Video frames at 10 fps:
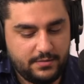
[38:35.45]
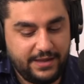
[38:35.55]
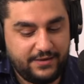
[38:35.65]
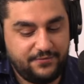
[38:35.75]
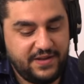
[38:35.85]

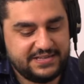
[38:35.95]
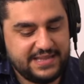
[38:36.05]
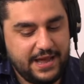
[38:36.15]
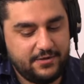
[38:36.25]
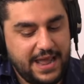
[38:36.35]
Like face
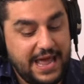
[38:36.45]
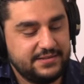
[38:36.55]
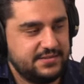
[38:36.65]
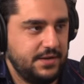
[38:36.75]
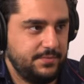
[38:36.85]
down,
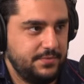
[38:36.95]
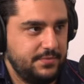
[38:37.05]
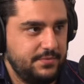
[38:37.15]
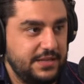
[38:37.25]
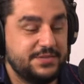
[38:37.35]
ass
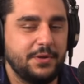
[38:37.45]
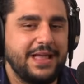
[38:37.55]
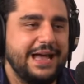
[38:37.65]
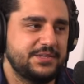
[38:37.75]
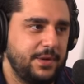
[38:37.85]
up. They spelled
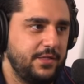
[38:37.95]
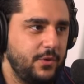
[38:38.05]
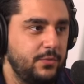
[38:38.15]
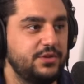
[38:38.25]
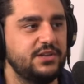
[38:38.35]
ass, by the
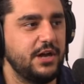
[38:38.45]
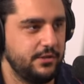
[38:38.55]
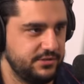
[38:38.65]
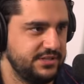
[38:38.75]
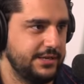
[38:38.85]
way, with the
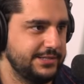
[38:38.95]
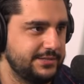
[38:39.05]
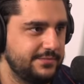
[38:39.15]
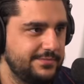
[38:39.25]
dollar signs.